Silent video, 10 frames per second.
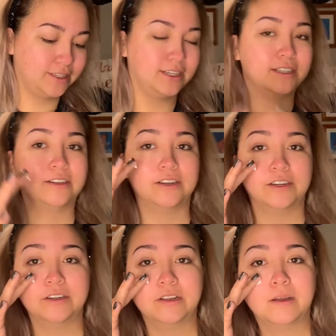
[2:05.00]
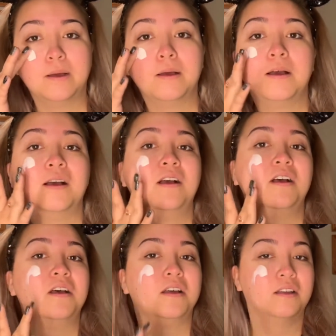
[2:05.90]
since learned
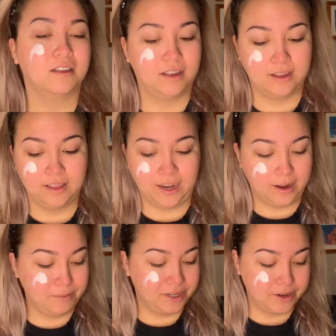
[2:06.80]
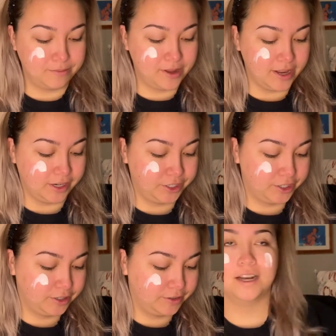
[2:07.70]
that I'm a dumb bitch
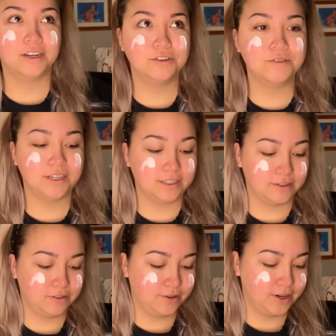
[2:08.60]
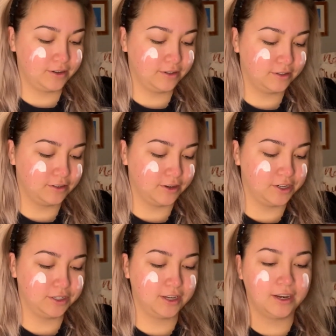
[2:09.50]
and I do need sunscreen. So I
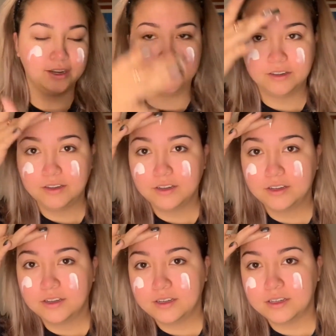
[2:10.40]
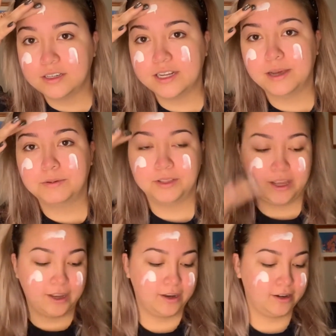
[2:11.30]
just kind of dabble
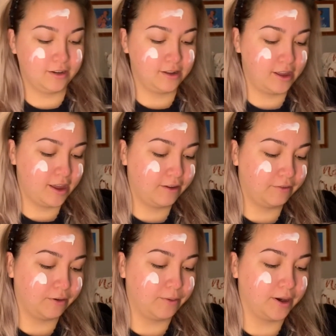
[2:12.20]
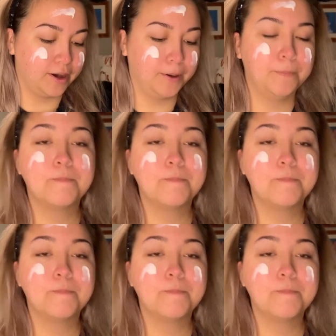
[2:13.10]
that everywhere.